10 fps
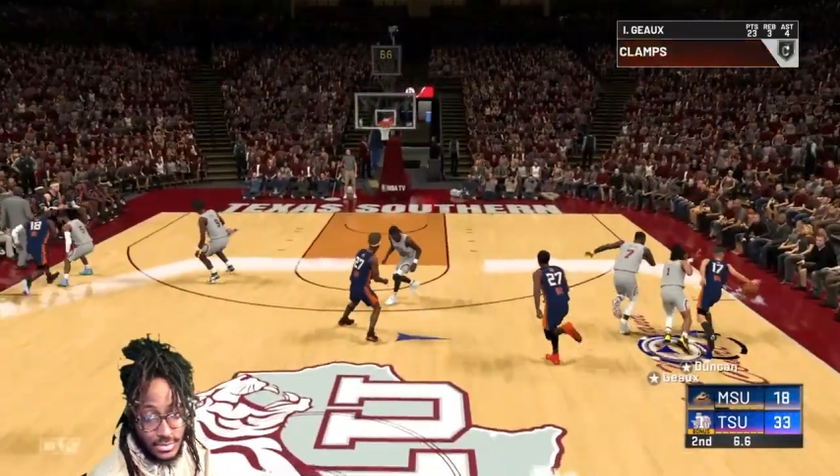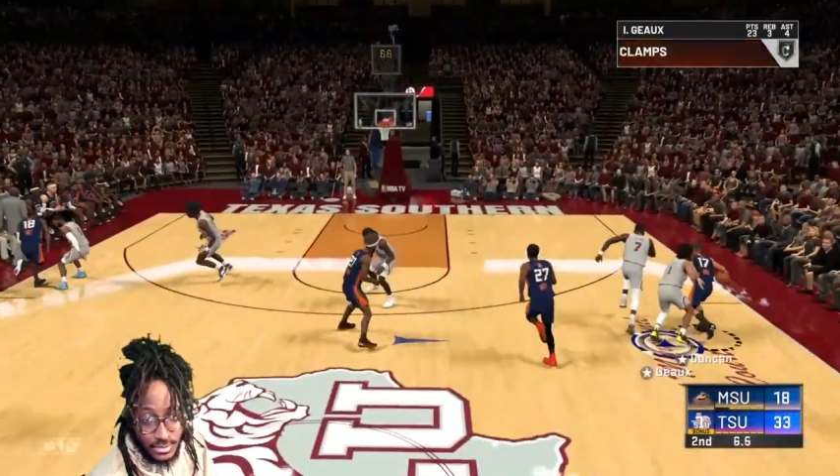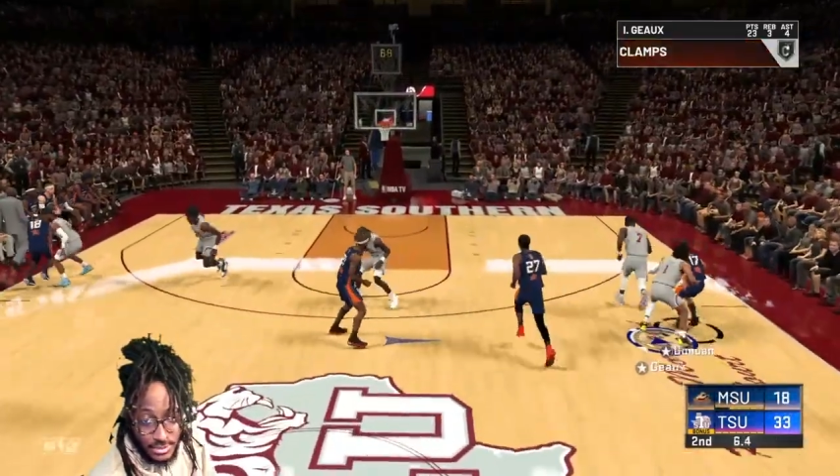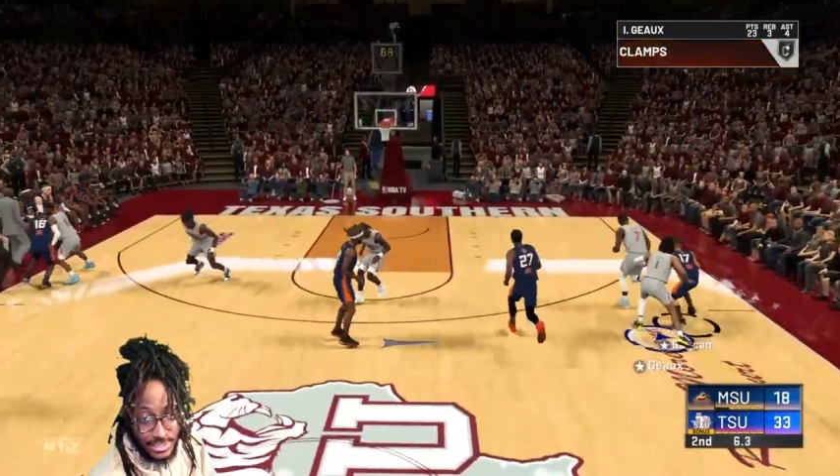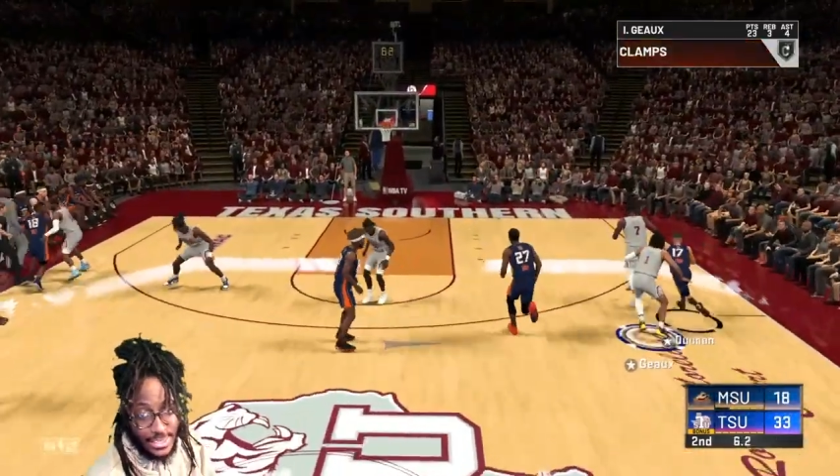
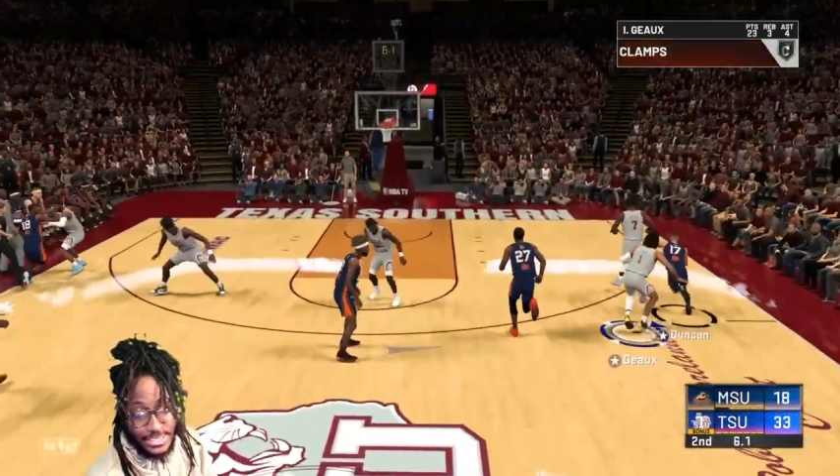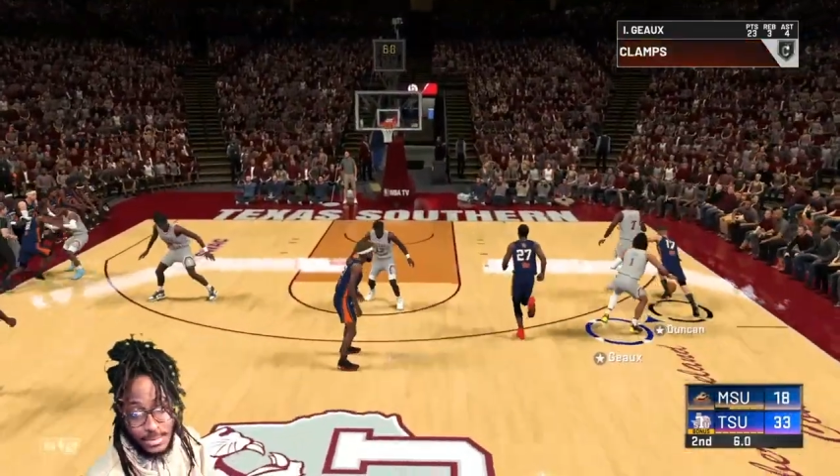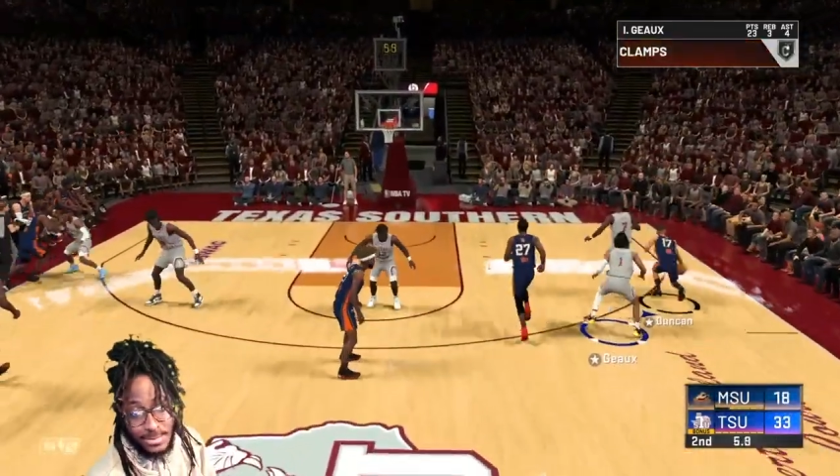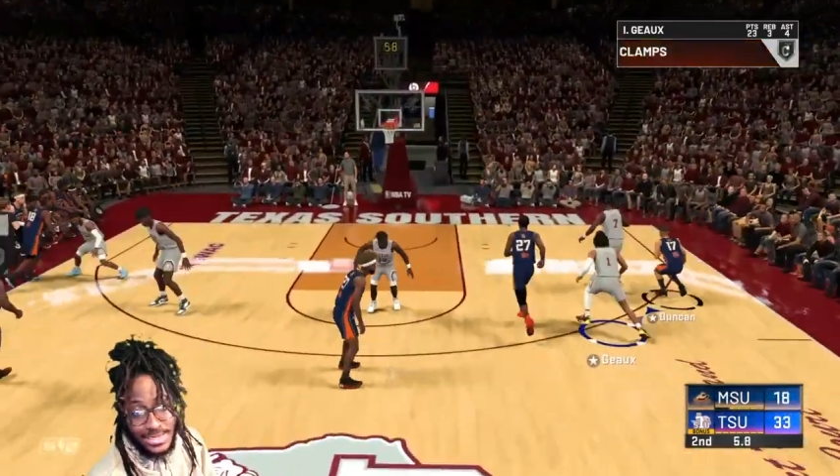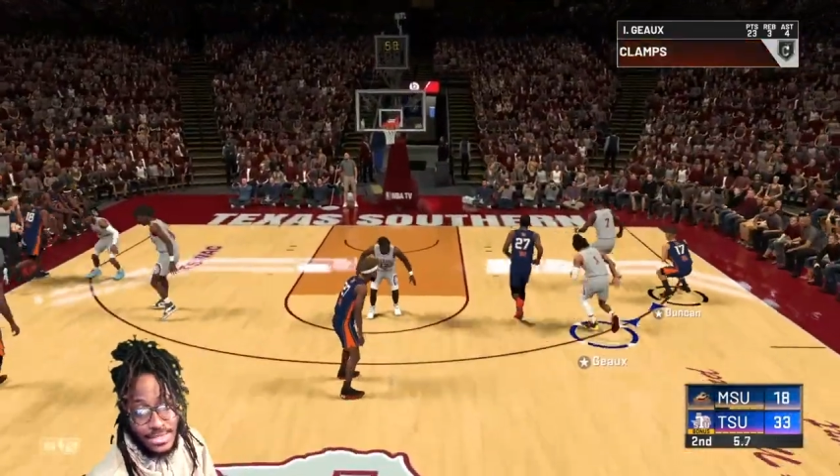they can't just be
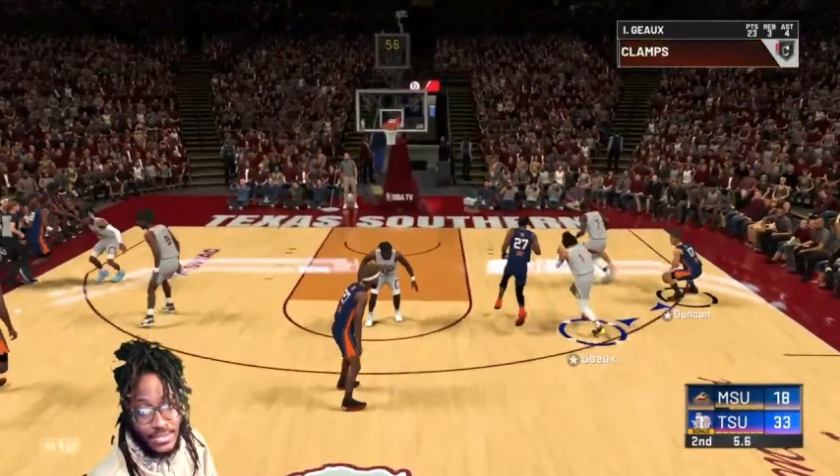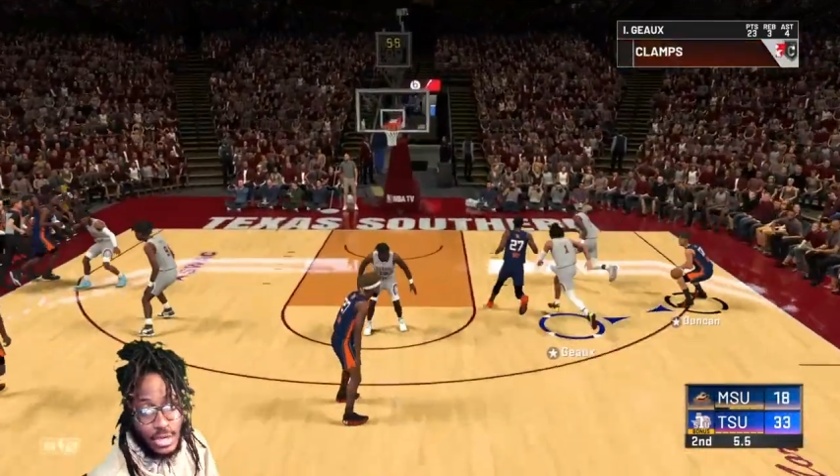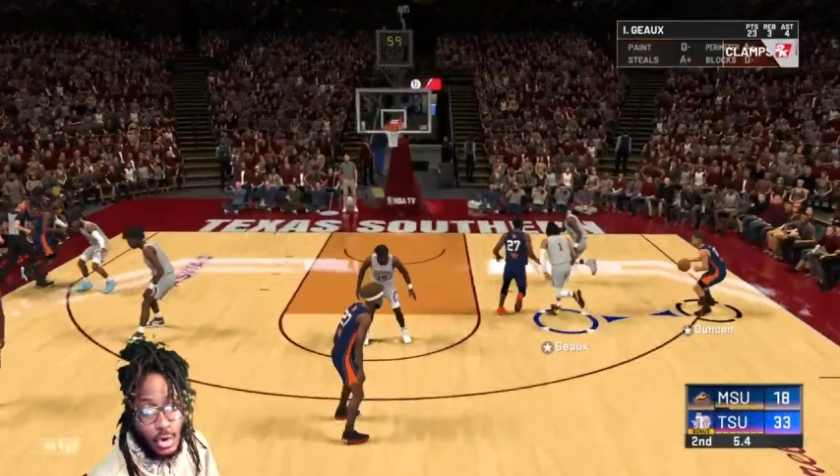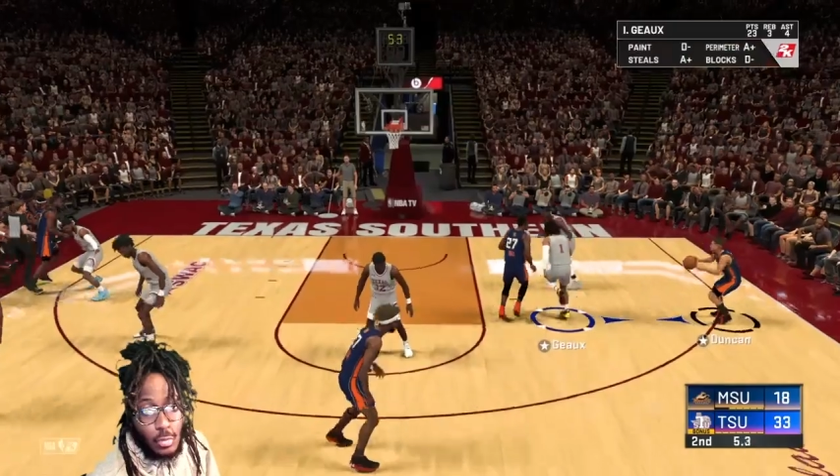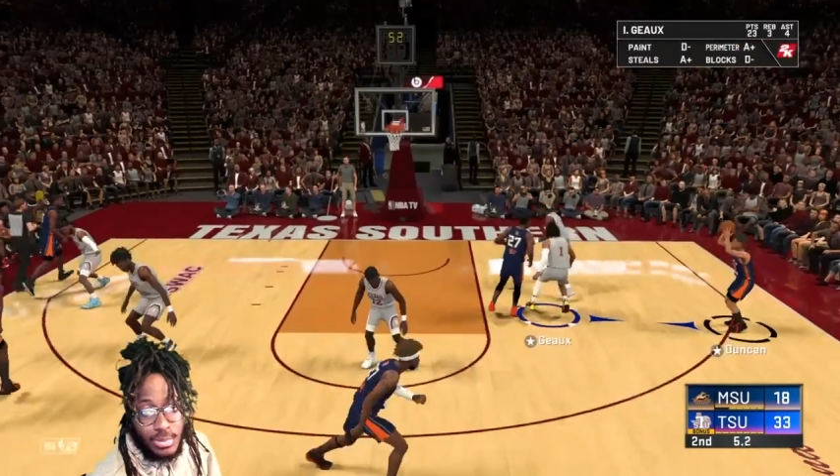leaving
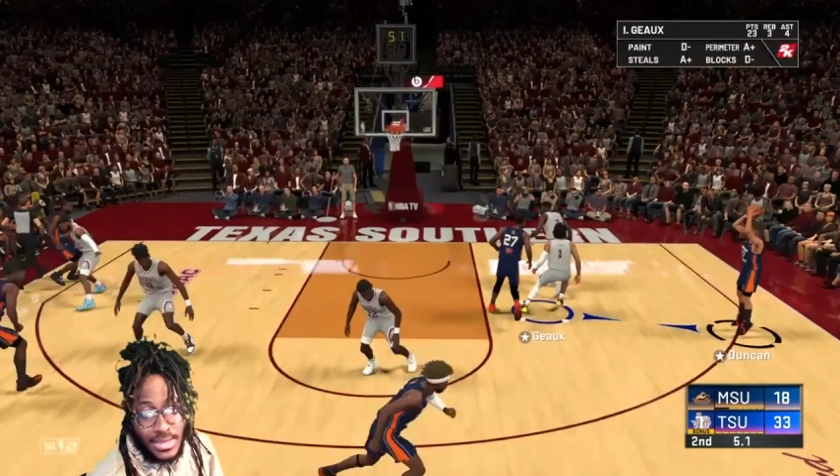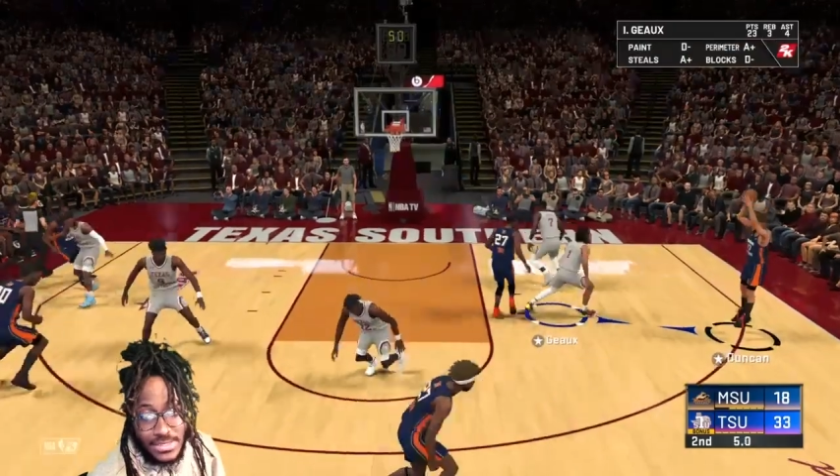cold players